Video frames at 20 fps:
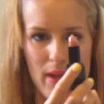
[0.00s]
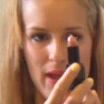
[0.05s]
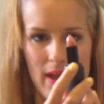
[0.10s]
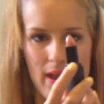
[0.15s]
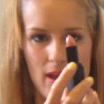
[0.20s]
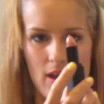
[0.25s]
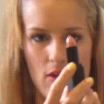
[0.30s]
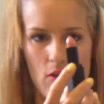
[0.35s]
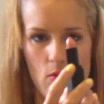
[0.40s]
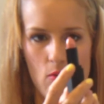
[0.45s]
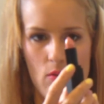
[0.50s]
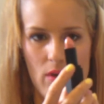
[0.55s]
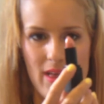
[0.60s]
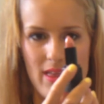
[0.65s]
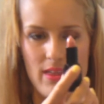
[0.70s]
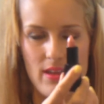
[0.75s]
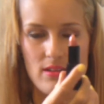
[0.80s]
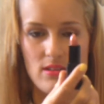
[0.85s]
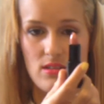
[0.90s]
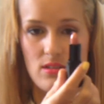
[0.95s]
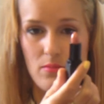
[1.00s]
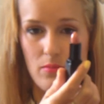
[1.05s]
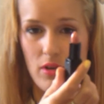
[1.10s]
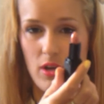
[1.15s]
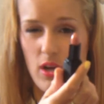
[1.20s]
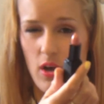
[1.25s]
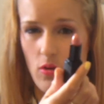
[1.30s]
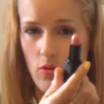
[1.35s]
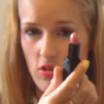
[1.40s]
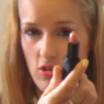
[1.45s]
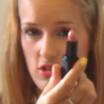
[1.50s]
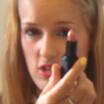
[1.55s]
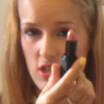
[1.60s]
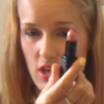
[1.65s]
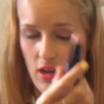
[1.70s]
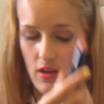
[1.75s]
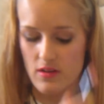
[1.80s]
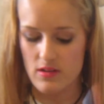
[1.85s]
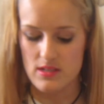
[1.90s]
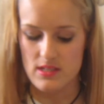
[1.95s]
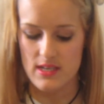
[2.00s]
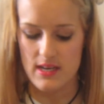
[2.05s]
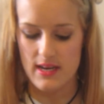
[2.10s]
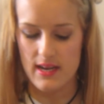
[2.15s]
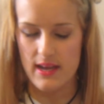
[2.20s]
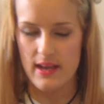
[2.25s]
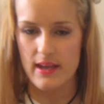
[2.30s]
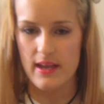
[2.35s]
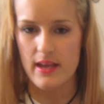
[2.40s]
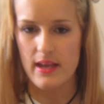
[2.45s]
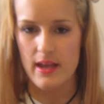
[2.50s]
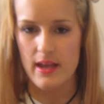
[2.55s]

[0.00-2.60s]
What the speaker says: pink with some gold tones in it.